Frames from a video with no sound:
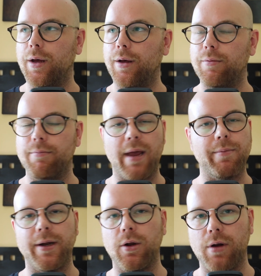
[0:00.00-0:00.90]
make
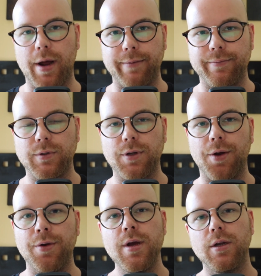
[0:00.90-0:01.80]
money online.
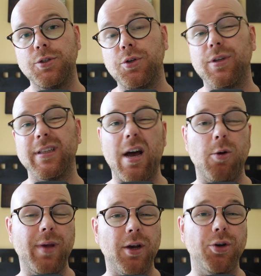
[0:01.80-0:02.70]
So do you think that would
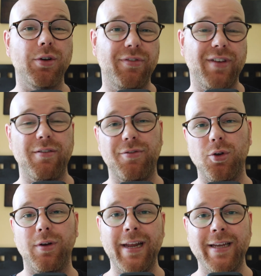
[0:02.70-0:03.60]
be a good fit for
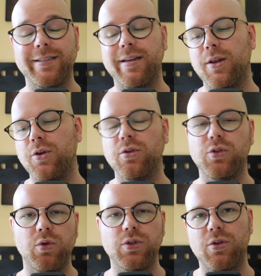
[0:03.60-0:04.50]
your list? And then you can
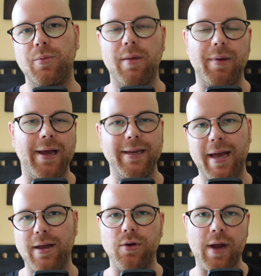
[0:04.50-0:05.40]
talk to them and they'll be like,
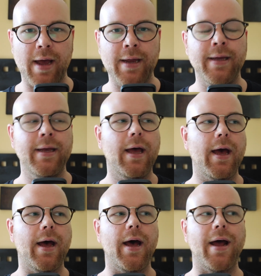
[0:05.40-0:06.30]
yay or nay.
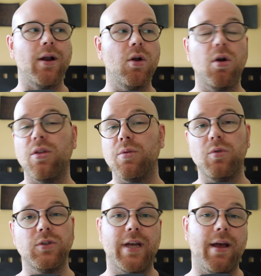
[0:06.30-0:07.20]
And a lot of them will
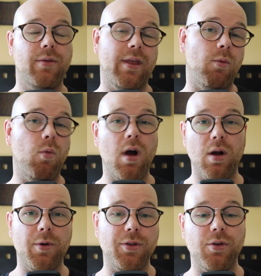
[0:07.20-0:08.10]
say they'll
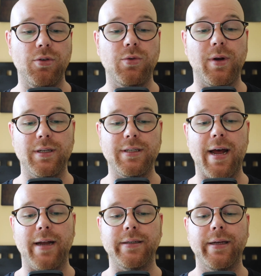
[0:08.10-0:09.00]
work with you to
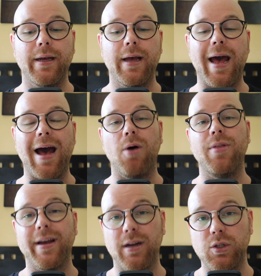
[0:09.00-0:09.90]
understand how they're
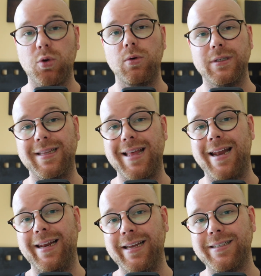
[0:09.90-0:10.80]
going to talk to their
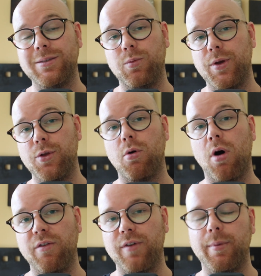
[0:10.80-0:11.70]
list with your
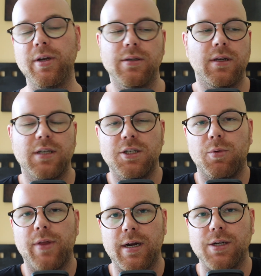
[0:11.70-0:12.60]
offer. Because essentially what
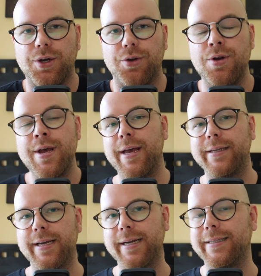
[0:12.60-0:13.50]
they're going to do is
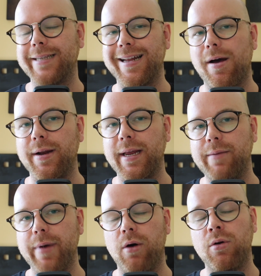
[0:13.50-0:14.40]
they're going to send out an
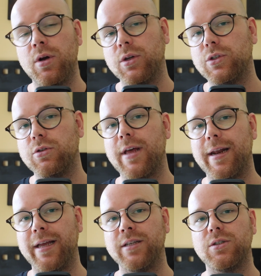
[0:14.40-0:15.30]
email to their
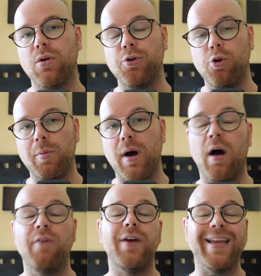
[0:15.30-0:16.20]
list on your
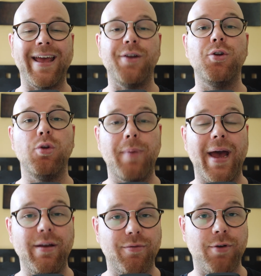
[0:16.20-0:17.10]
behalf. Again, you
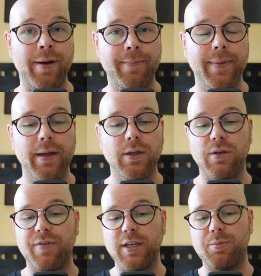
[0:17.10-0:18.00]
pay for it. So
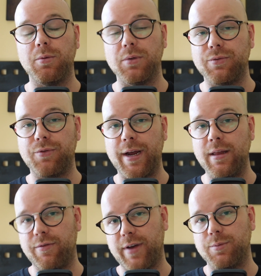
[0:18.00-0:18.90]
Facebook was free.
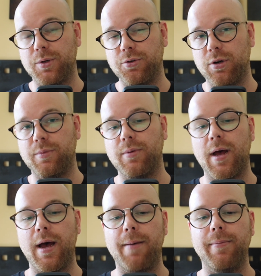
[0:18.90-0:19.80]
The Facebook group
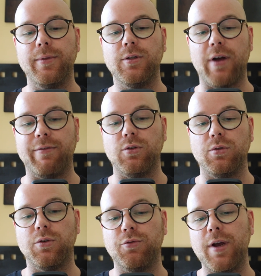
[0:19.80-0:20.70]
traffic source
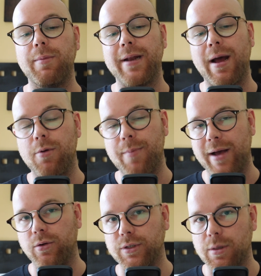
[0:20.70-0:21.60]
was free, but now we're back
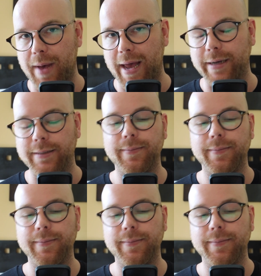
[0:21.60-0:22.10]
onto the paid.